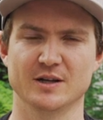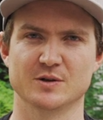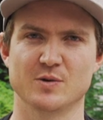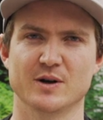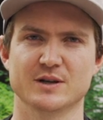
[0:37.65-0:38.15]

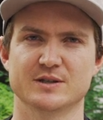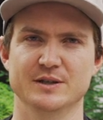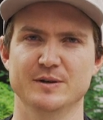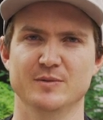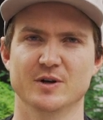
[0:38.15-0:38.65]
It's quite a
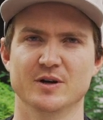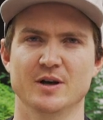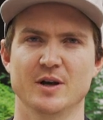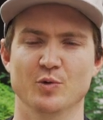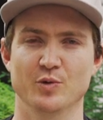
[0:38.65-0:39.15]
slim knot,
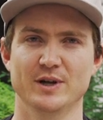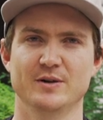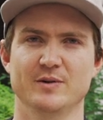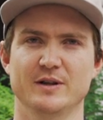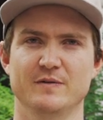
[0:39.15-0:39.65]
really